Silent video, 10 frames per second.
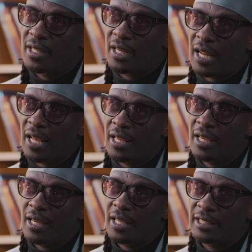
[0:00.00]

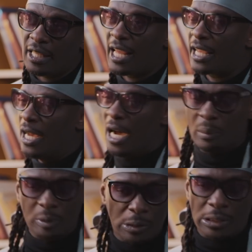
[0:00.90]
Like it's like
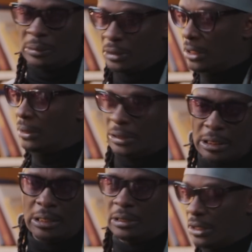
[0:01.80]
I'm going sing.
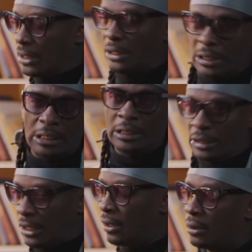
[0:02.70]

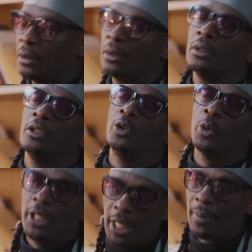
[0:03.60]

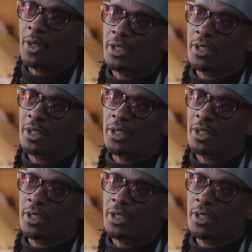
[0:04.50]
Twendele ama